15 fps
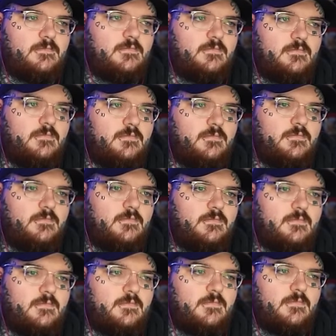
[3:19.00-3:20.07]

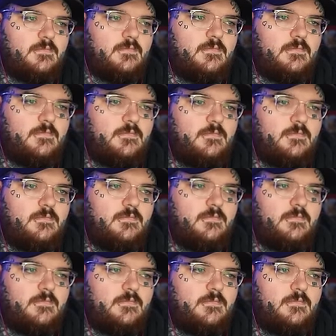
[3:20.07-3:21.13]

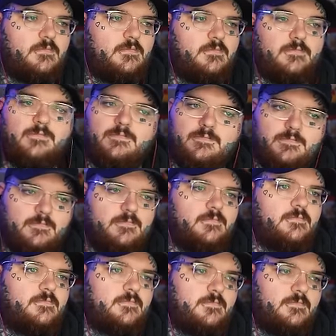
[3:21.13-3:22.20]

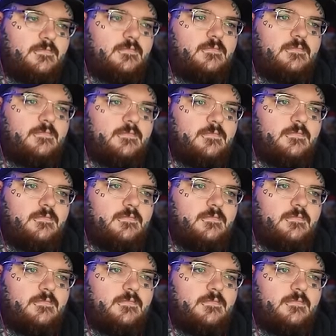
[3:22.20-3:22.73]
No one is speaking in this clip.